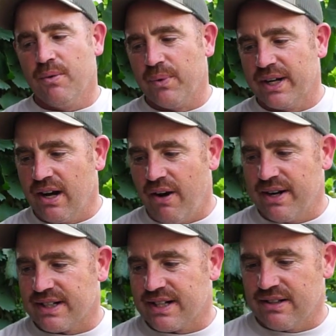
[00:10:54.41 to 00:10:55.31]
We can
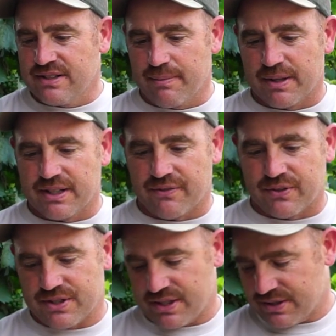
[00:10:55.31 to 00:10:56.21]
already tell some of the
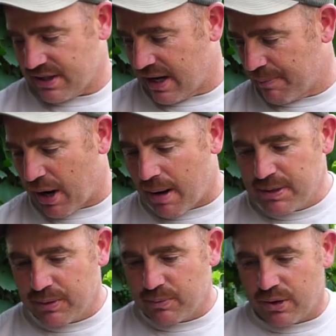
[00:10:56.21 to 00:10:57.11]
differences. I
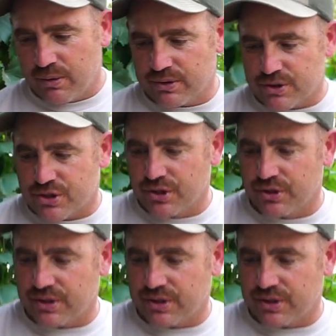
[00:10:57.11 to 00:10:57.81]
probably won't shoot